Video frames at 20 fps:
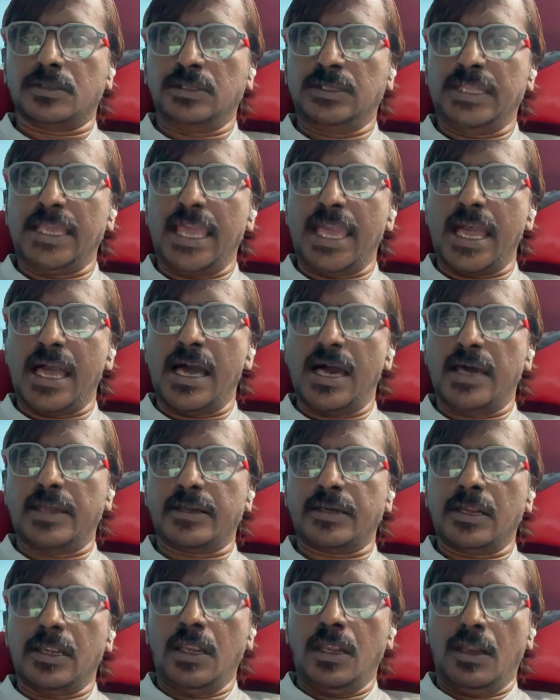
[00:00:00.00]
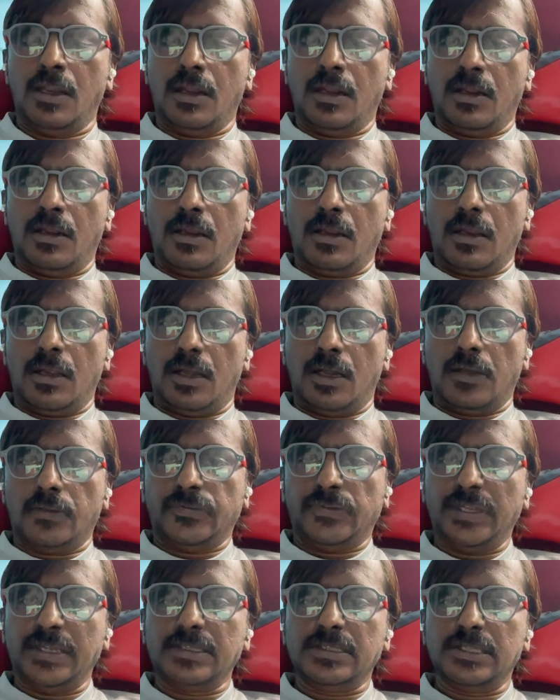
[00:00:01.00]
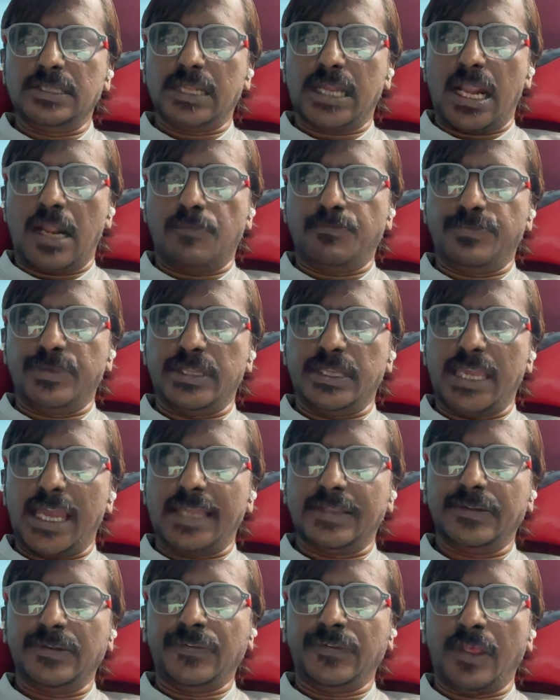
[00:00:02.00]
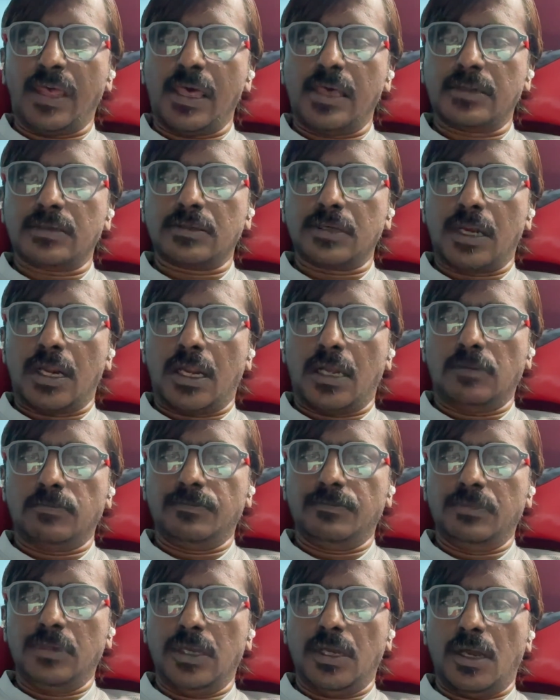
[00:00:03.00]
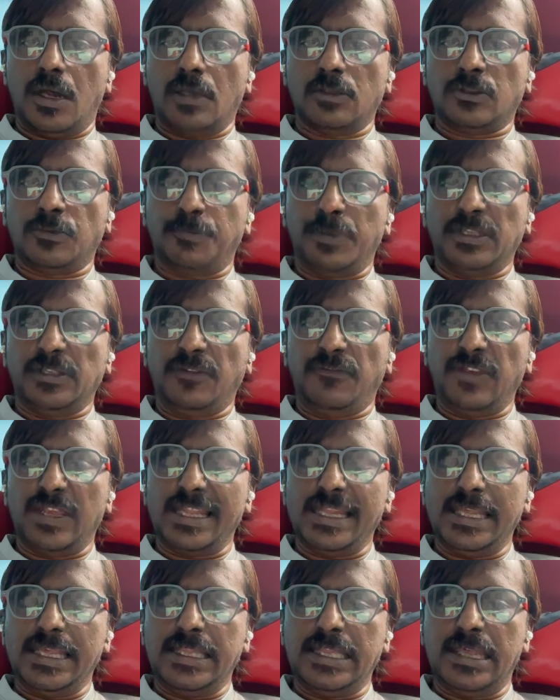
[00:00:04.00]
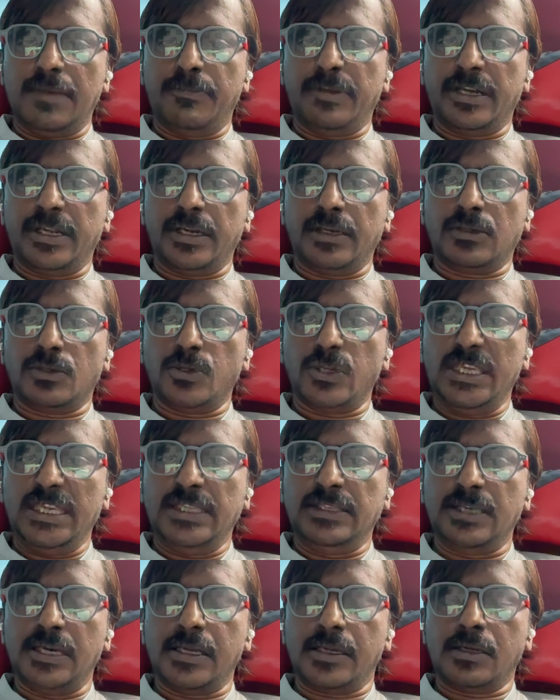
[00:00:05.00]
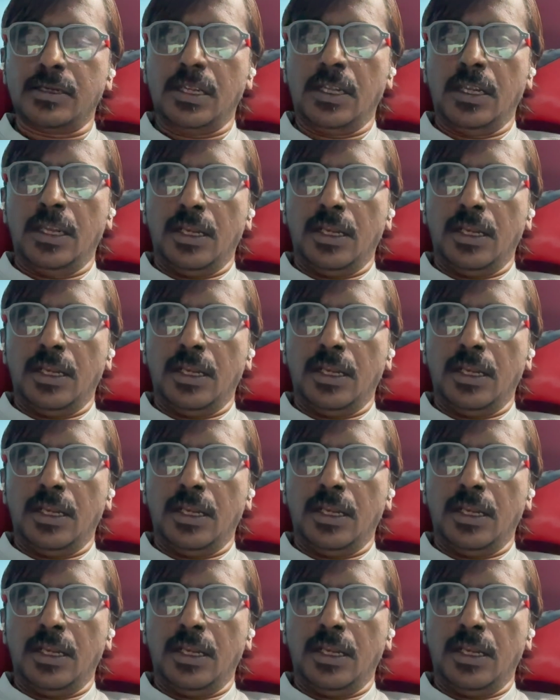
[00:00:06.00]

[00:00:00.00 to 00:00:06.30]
They are a single company. Others are specifically limited to either